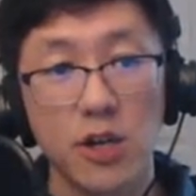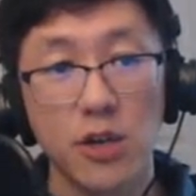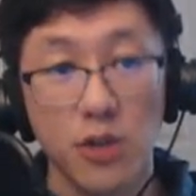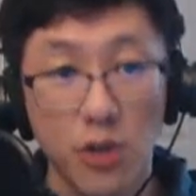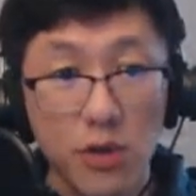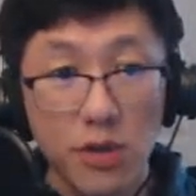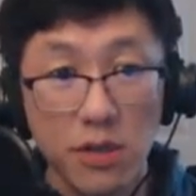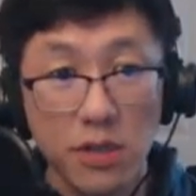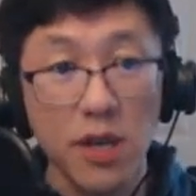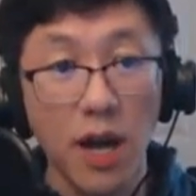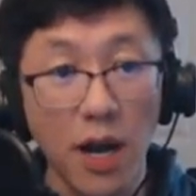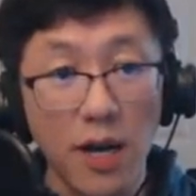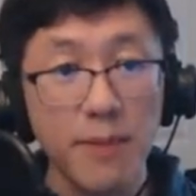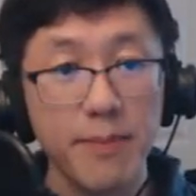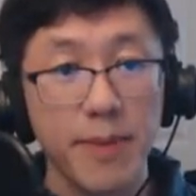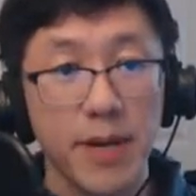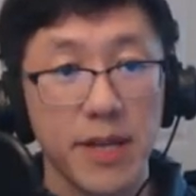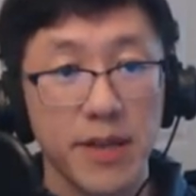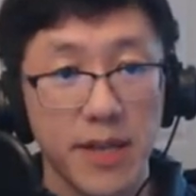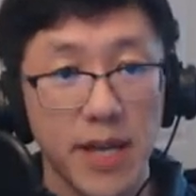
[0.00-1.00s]
You can talk
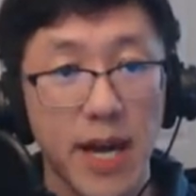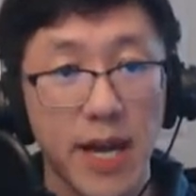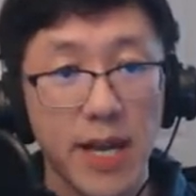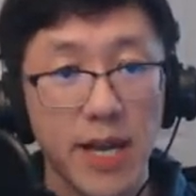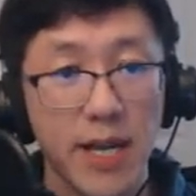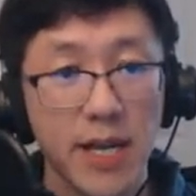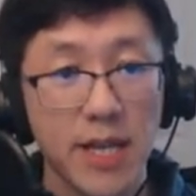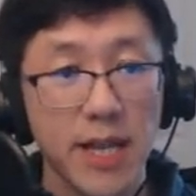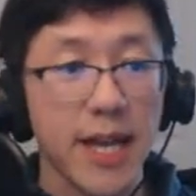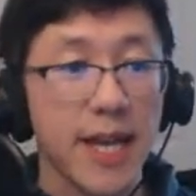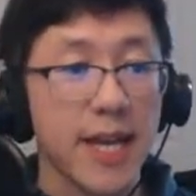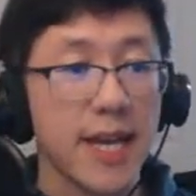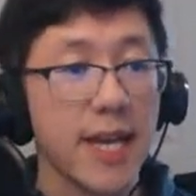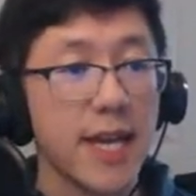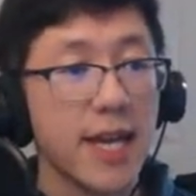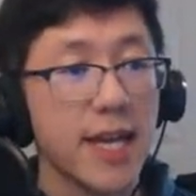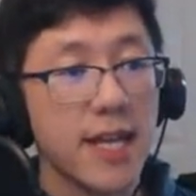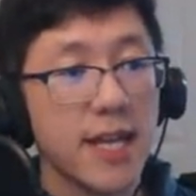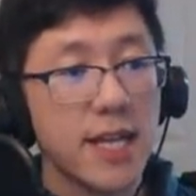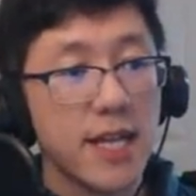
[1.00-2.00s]
about that. Like,
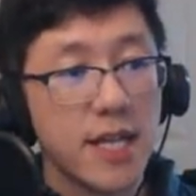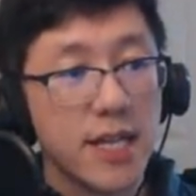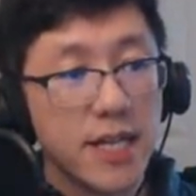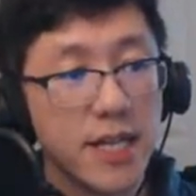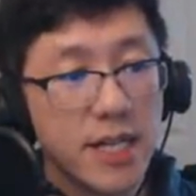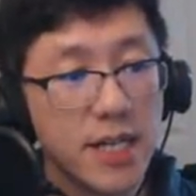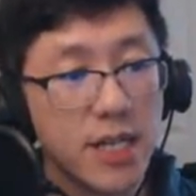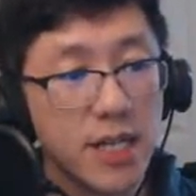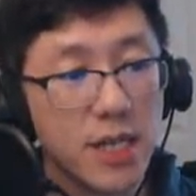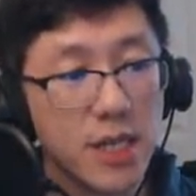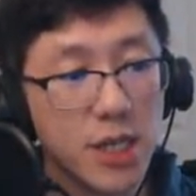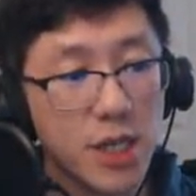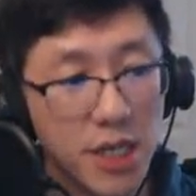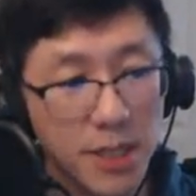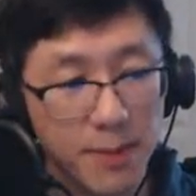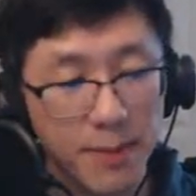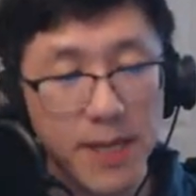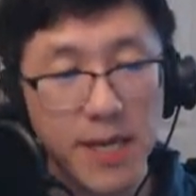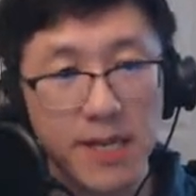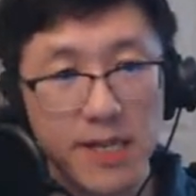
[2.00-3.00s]

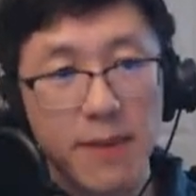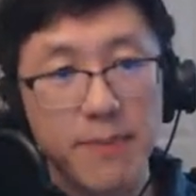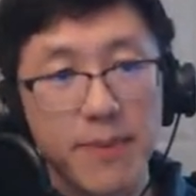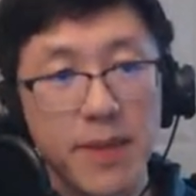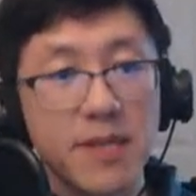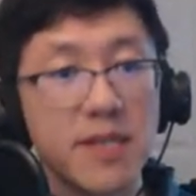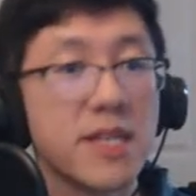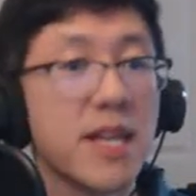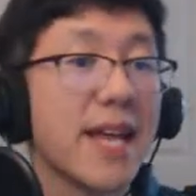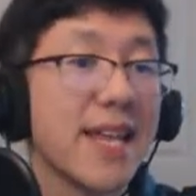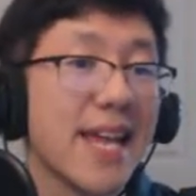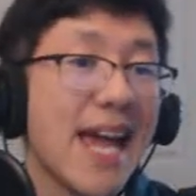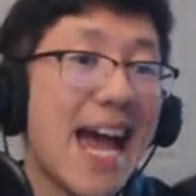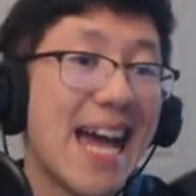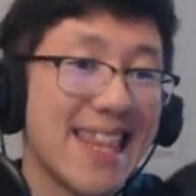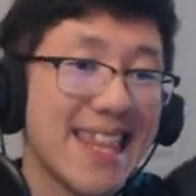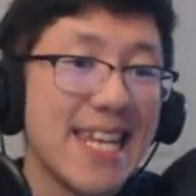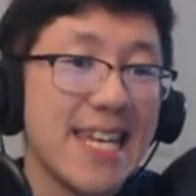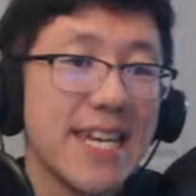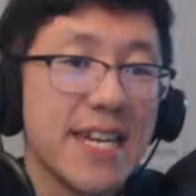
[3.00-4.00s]
just because something's not
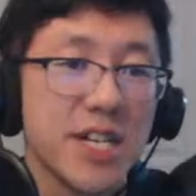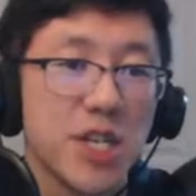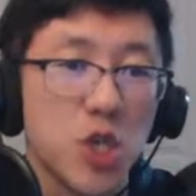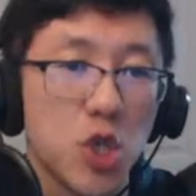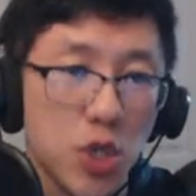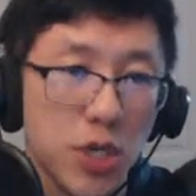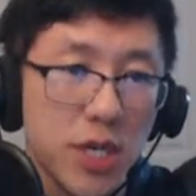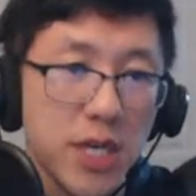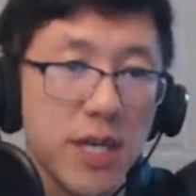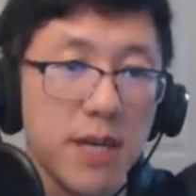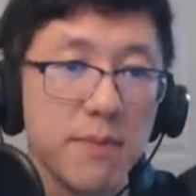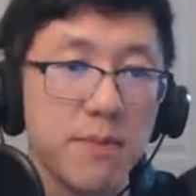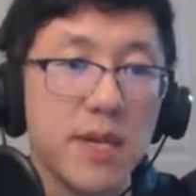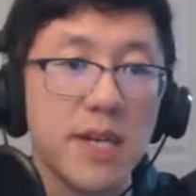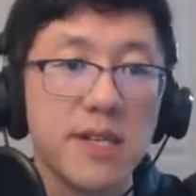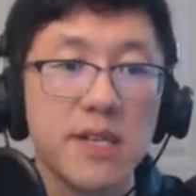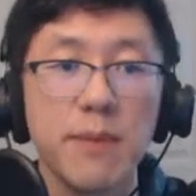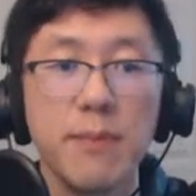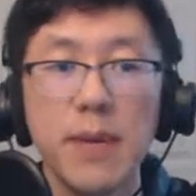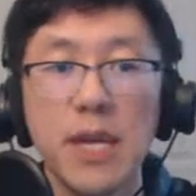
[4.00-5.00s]
at the extreme
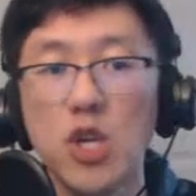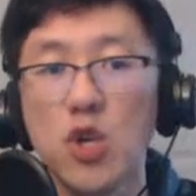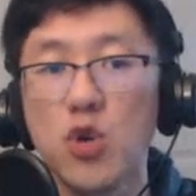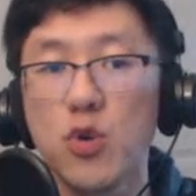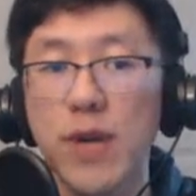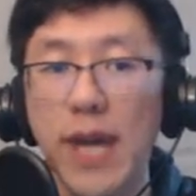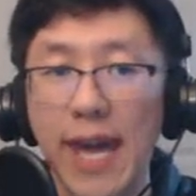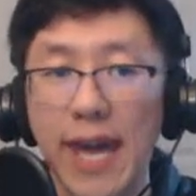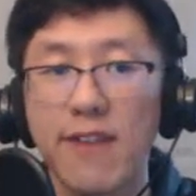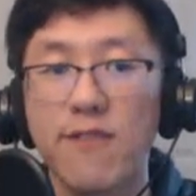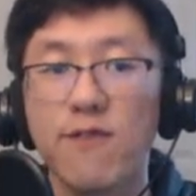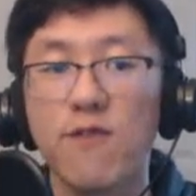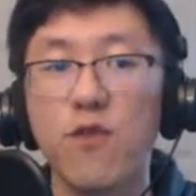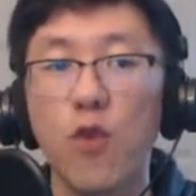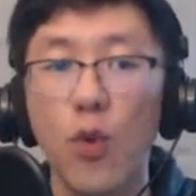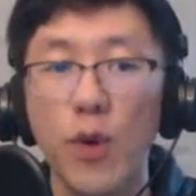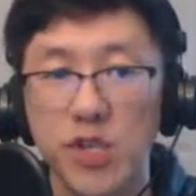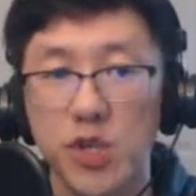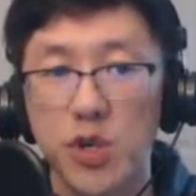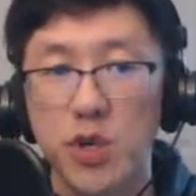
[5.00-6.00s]
doesn't mean you can't
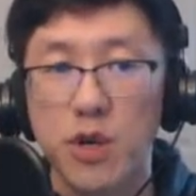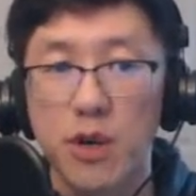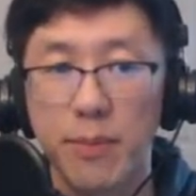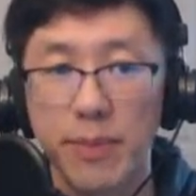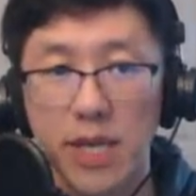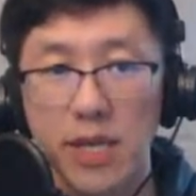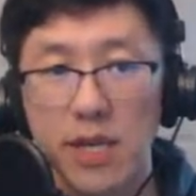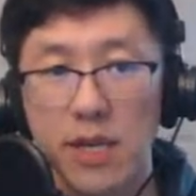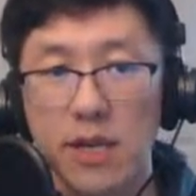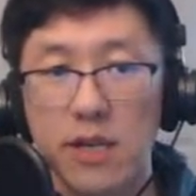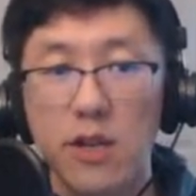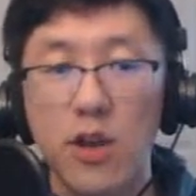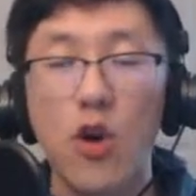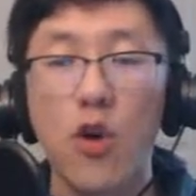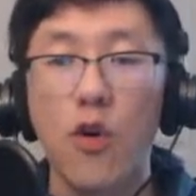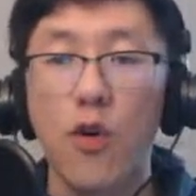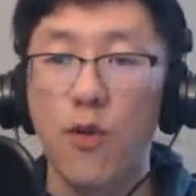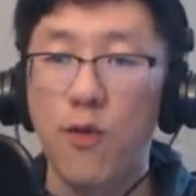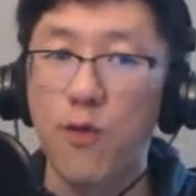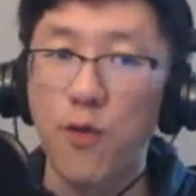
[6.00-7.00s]
voice your opinion
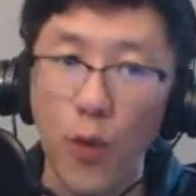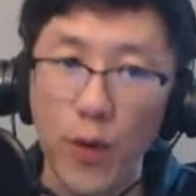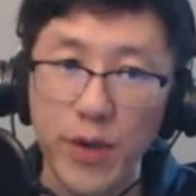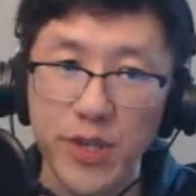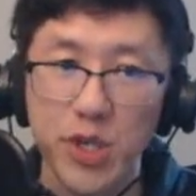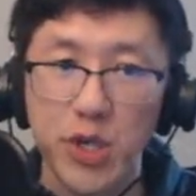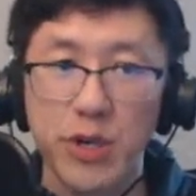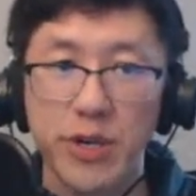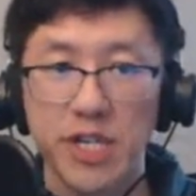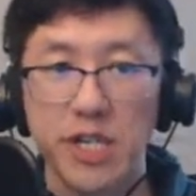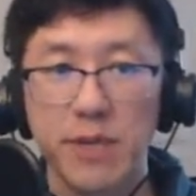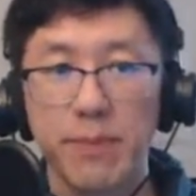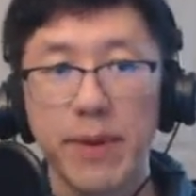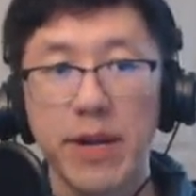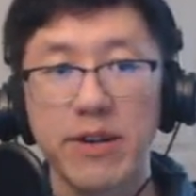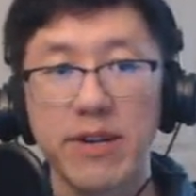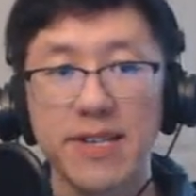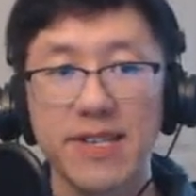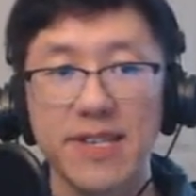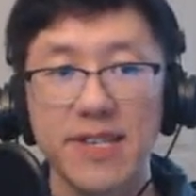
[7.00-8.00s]
or voice your
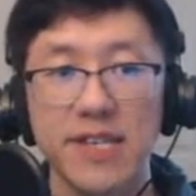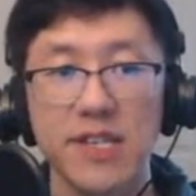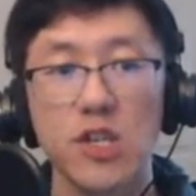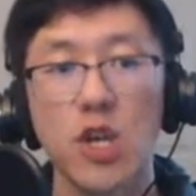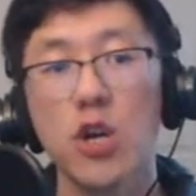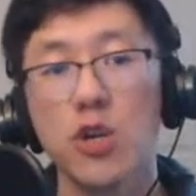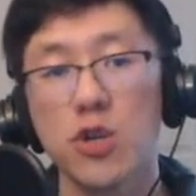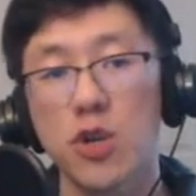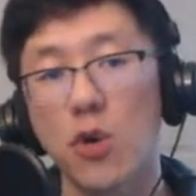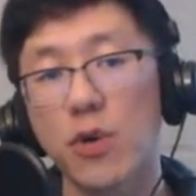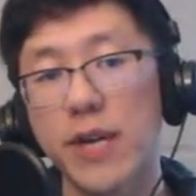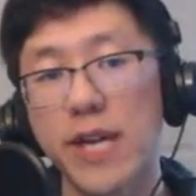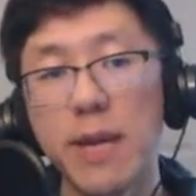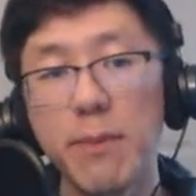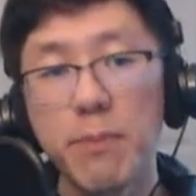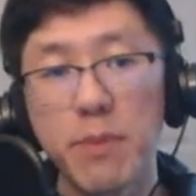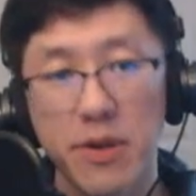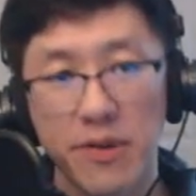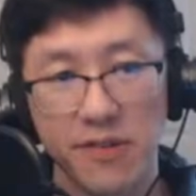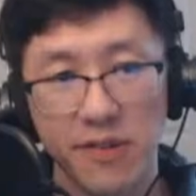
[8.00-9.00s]
experiences. Don't
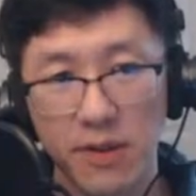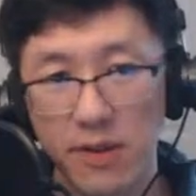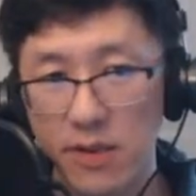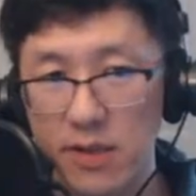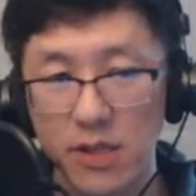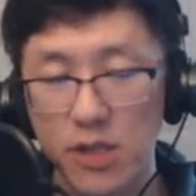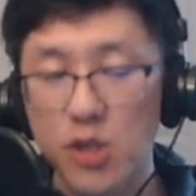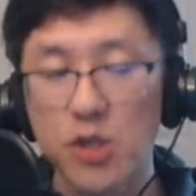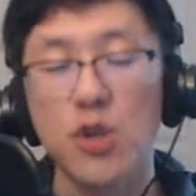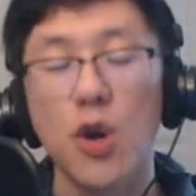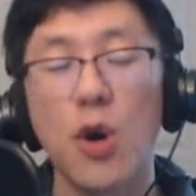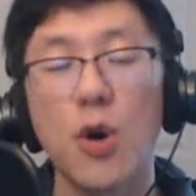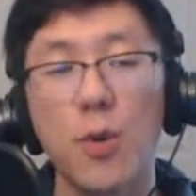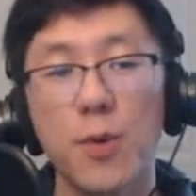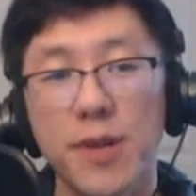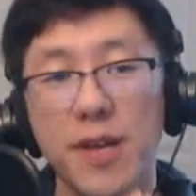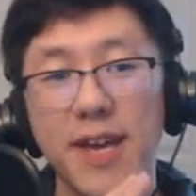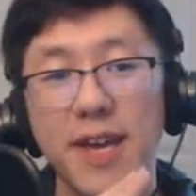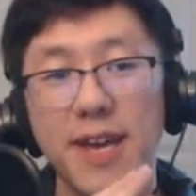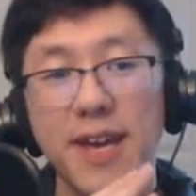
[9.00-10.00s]

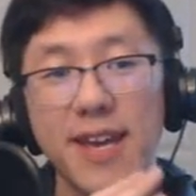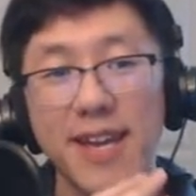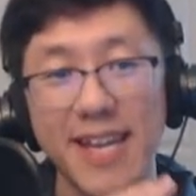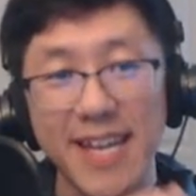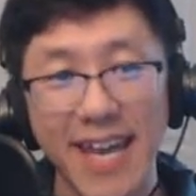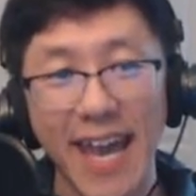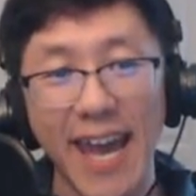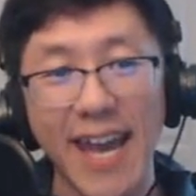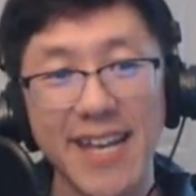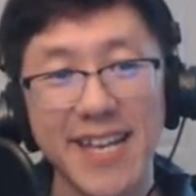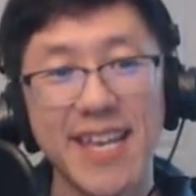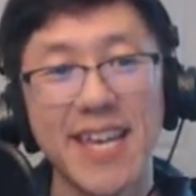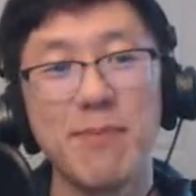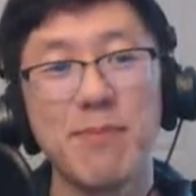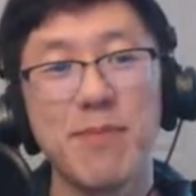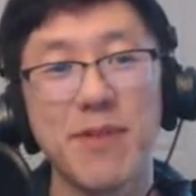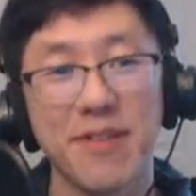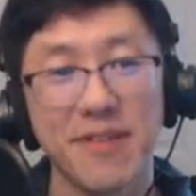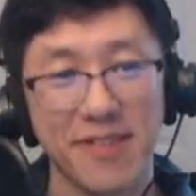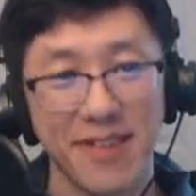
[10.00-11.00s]

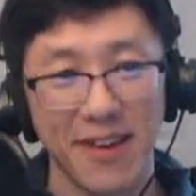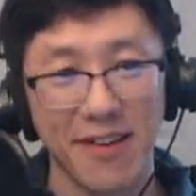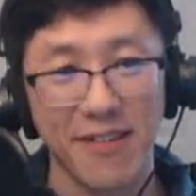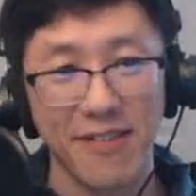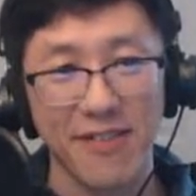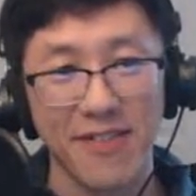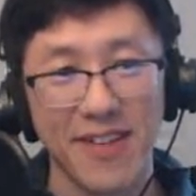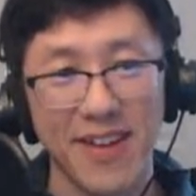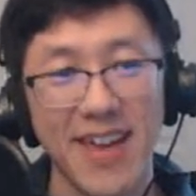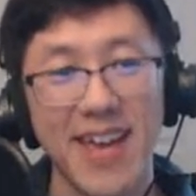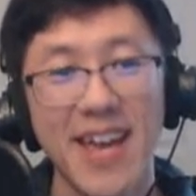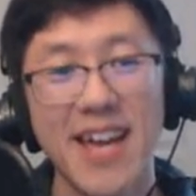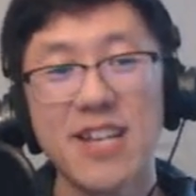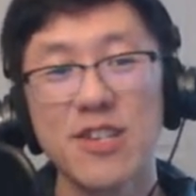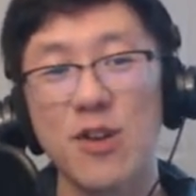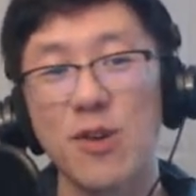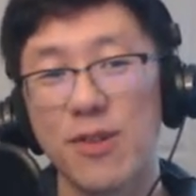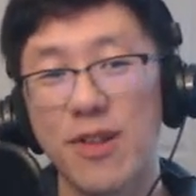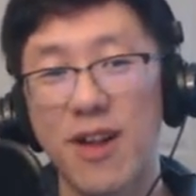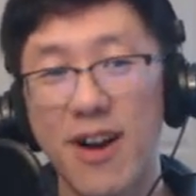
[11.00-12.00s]
gatekeep yourself.
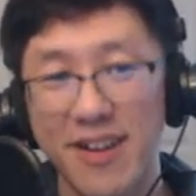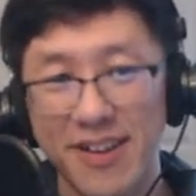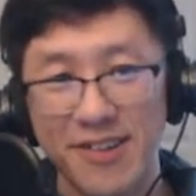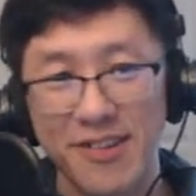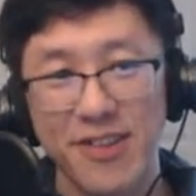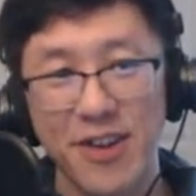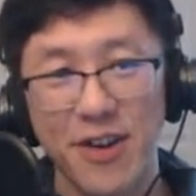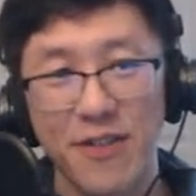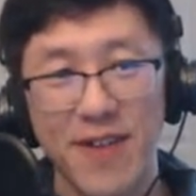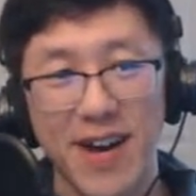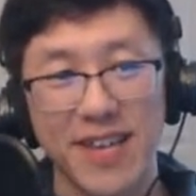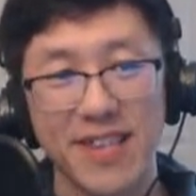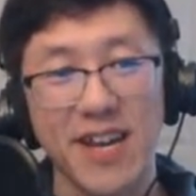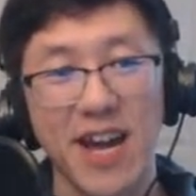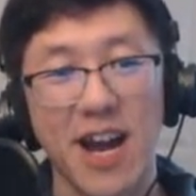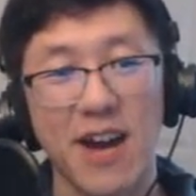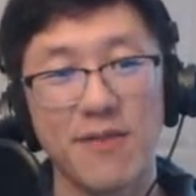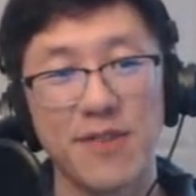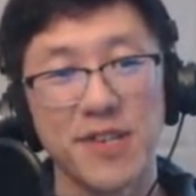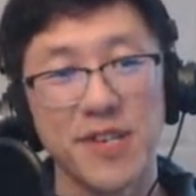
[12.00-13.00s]
Don't lock yourself out of the
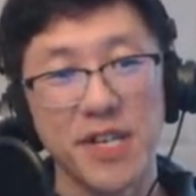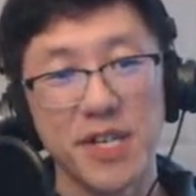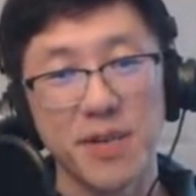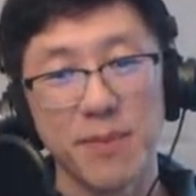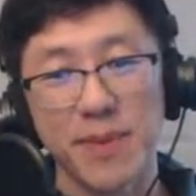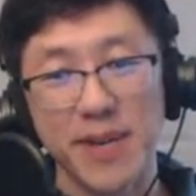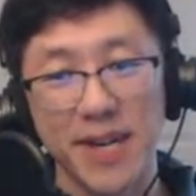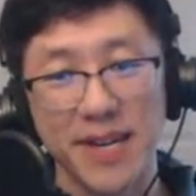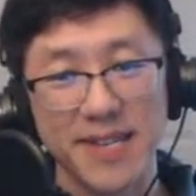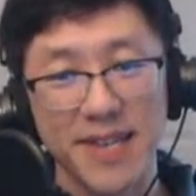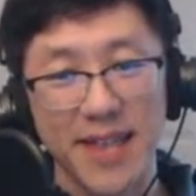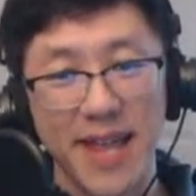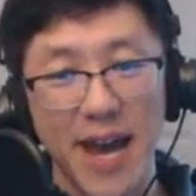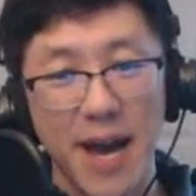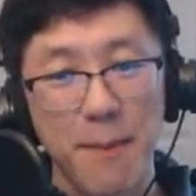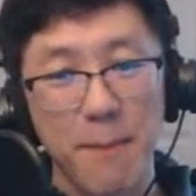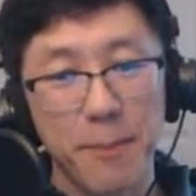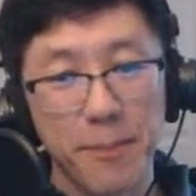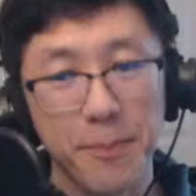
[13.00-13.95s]
conversation because of that.